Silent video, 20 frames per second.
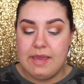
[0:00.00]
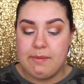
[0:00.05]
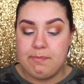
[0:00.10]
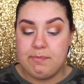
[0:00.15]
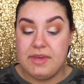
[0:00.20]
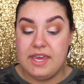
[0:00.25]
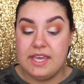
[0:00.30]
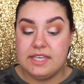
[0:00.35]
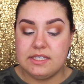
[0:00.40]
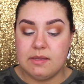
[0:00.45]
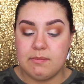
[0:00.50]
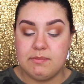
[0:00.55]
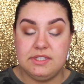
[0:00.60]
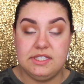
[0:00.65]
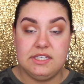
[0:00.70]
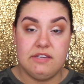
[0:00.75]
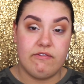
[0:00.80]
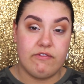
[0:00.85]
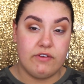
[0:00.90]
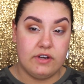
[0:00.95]
it picks up
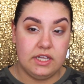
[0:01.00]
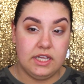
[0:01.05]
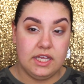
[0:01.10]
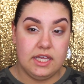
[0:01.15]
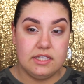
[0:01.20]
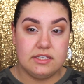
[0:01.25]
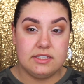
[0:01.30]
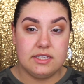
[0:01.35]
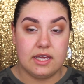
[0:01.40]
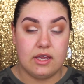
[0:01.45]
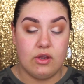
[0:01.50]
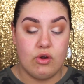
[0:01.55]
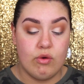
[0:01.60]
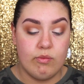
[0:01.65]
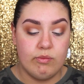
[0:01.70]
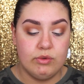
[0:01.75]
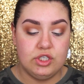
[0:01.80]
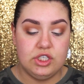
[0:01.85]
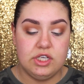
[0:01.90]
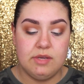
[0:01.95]
differently. It's like a
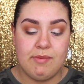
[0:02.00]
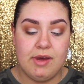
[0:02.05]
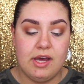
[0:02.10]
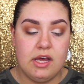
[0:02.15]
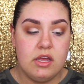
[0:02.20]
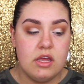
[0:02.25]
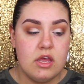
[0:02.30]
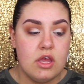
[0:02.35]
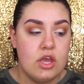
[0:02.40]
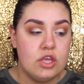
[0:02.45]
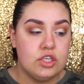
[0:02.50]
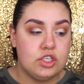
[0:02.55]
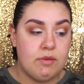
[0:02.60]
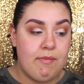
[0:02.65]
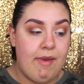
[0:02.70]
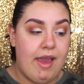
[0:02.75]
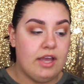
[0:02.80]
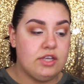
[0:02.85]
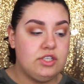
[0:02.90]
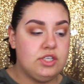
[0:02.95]
normal shimmer. So
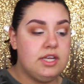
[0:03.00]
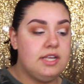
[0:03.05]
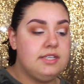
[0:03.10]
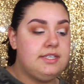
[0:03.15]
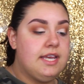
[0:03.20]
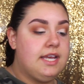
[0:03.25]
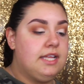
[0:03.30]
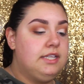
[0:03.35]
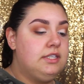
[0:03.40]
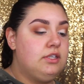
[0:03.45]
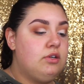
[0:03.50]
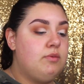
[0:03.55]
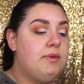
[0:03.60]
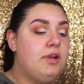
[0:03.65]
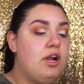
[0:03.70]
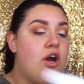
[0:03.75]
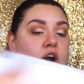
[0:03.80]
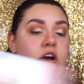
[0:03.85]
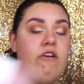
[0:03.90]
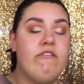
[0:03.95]
I'm actually going to take a little
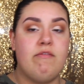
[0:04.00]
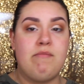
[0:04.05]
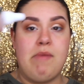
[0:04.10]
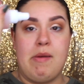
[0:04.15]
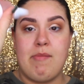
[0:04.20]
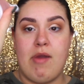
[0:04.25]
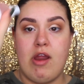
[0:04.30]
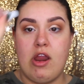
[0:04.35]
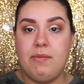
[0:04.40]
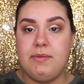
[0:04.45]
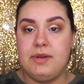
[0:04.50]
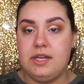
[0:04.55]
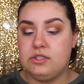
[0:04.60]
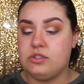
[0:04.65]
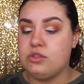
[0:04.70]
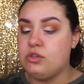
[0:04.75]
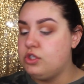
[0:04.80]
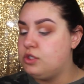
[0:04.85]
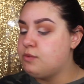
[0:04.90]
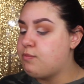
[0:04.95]
bit of my Mario
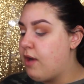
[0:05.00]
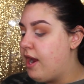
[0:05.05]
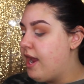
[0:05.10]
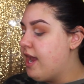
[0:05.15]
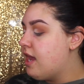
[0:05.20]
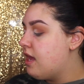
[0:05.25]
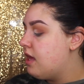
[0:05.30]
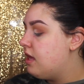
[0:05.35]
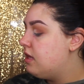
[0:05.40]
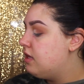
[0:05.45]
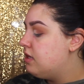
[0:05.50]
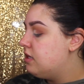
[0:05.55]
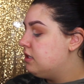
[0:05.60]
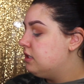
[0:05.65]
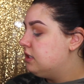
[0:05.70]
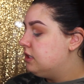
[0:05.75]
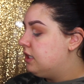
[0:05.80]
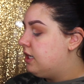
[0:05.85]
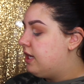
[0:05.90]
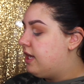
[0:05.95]
Badescu spray,
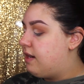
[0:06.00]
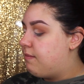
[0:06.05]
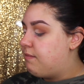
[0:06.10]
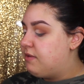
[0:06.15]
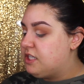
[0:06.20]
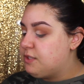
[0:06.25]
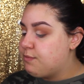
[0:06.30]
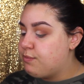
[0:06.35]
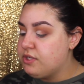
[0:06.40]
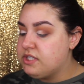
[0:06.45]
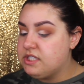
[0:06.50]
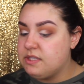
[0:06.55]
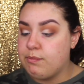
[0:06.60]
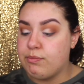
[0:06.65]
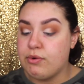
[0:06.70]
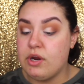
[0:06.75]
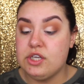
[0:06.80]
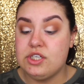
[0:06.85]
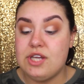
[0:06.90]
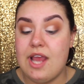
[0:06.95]
and I'm going to spritz the
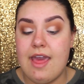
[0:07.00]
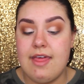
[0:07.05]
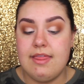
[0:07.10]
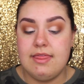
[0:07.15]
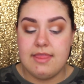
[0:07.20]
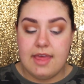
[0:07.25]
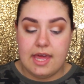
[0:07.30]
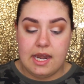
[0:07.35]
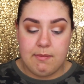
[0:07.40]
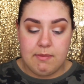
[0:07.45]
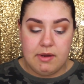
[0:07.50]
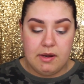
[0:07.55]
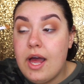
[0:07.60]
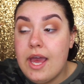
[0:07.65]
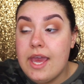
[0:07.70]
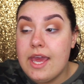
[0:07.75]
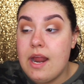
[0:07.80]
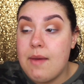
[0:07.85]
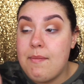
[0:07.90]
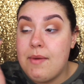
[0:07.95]
brush, and then I'm
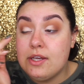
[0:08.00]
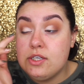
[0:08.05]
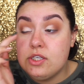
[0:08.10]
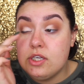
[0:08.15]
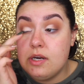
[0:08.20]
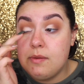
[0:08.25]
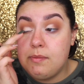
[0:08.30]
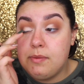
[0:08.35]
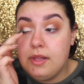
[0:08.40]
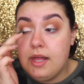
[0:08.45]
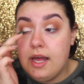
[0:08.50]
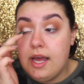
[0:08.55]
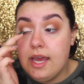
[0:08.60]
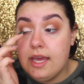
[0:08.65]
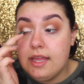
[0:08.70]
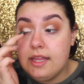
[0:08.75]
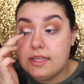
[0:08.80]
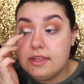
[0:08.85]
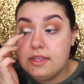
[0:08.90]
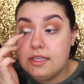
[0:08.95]
actually going to
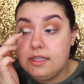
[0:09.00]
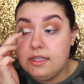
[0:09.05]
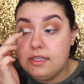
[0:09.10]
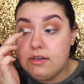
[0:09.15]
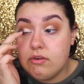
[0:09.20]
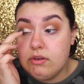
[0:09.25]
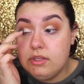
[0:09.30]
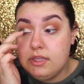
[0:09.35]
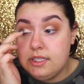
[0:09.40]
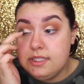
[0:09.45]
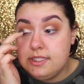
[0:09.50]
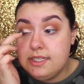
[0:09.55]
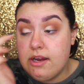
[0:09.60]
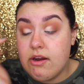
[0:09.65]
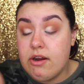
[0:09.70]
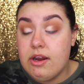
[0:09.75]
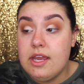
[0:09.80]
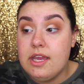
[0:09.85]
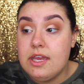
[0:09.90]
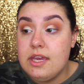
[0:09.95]
apply like the glitter in this
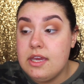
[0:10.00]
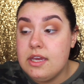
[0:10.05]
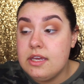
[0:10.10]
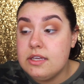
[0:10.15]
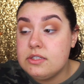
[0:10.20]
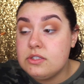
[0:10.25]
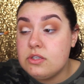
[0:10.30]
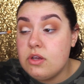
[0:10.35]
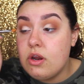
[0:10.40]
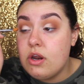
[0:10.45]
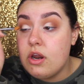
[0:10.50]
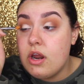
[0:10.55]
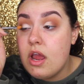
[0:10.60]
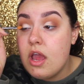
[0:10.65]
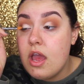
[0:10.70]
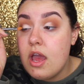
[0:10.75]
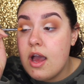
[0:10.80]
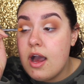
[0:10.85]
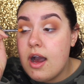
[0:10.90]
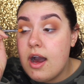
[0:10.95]
area here. So
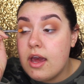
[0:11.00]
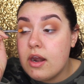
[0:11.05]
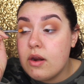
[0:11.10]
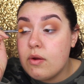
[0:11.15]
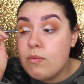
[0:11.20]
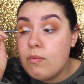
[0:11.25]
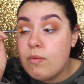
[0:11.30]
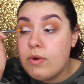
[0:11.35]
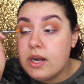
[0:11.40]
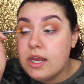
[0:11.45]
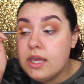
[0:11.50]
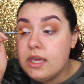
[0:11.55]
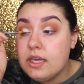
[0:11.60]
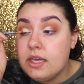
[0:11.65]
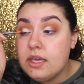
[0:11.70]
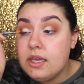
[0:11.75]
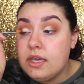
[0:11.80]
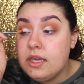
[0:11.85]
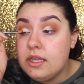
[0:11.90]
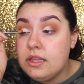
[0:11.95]
I don't want it
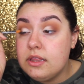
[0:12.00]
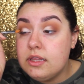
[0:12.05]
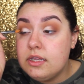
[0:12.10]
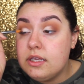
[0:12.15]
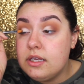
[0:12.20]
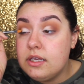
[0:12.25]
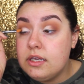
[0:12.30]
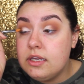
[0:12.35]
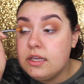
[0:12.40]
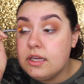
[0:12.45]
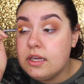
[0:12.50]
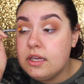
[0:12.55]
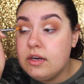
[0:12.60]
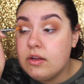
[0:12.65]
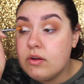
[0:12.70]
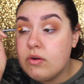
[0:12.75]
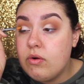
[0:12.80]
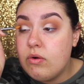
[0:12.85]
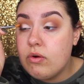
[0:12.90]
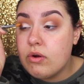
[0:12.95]
in the
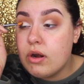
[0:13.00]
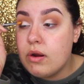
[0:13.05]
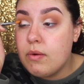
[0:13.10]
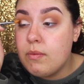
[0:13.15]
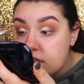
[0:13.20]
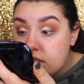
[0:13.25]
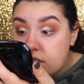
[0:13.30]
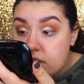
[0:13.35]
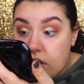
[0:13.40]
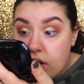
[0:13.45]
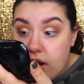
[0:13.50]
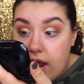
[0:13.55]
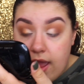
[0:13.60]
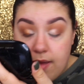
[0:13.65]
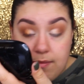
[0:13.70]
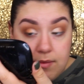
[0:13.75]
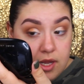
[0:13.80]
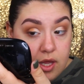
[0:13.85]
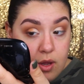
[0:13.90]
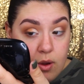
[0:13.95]
inner corner. So
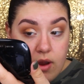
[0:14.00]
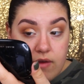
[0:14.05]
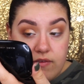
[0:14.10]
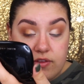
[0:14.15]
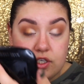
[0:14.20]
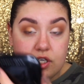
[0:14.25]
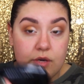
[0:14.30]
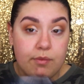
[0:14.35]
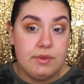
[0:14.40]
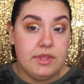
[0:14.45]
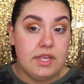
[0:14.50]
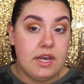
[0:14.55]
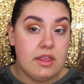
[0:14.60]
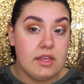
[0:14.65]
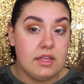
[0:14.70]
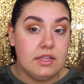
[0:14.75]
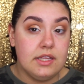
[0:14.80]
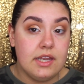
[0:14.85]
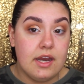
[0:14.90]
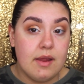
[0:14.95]
I'm going to go over the top with
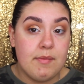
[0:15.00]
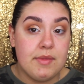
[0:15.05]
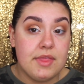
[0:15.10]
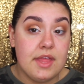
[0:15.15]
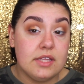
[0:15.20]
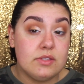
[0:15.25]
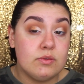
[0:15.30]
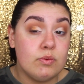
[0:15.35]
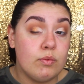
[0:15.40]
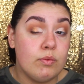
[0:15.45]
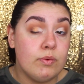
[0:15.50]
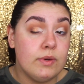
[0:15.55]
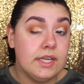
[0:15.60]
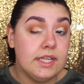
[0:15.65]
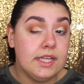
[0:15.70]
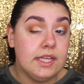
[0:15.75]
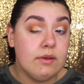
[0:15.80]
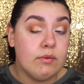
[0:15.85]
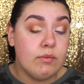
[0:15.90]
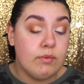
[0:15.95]
another glitter, but that's
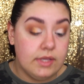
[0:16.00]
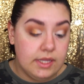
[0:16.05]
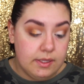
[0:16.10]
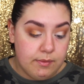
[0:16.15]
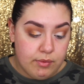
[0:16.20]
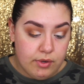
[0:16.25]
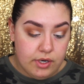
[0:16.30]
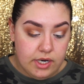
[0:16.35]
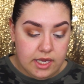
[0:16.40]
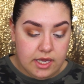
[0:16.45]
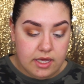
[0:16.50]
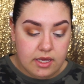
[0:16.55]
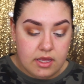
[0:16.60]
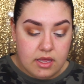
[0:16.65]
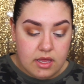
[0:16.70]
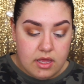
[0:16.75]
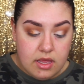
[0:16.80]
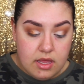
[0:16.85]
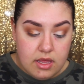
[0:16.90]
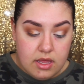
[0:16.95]
really, really pretty.
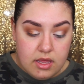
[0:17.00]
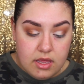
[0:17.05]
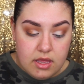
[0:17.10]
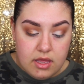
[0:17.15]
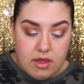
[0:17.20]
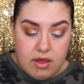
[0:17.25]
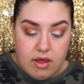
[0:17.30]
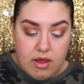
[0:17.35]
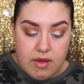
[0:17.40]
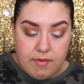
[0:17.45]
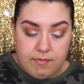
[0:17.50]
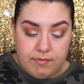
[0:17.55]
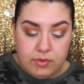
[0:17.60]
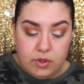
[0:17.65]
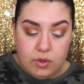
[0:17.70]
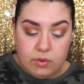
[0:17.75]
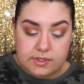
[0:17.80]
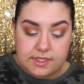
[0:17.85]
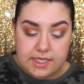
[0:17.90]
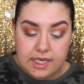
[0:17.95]

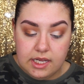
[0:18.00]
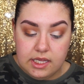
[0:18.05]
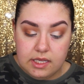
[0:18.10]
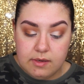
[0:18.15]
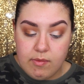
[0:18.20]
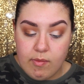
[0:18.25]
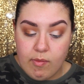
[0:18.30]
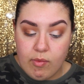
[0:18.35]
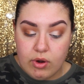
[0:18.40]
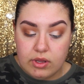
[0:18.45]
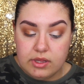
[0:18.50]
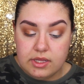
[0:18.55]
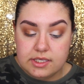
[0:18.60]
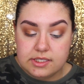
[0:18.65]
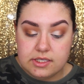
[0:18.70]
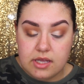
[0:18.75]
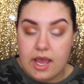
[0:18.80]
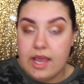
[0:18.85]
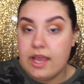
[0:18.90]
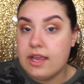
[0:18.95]
You'll see it a little bit more in
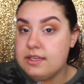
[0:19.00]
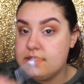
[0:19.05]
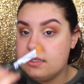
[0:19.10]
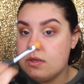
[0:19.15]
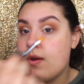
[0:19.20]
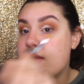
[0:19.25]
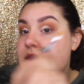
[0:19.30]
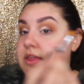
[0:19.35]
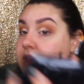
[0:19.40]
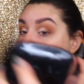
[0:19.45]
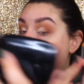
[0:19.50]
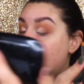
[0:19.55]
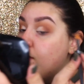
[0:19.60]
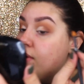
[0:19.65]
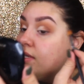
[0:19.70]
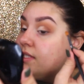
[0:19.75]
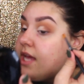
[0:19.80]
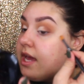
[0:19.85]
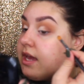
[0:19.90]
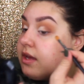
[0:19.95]
this eye because the way the camera
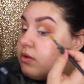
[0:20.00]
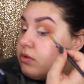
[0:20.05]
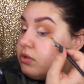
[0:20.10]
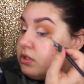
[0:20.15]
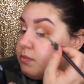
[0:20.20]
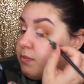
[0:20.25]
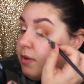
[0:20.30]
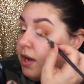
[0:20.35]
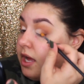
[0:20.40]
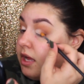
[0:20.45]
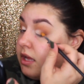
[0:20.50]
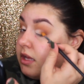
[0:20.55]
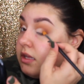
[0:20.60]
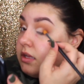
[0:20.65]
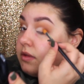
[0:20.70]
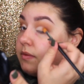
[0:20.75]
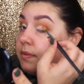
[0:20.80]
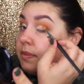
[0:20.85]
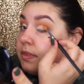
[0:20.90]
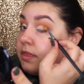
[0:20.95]
is angled, but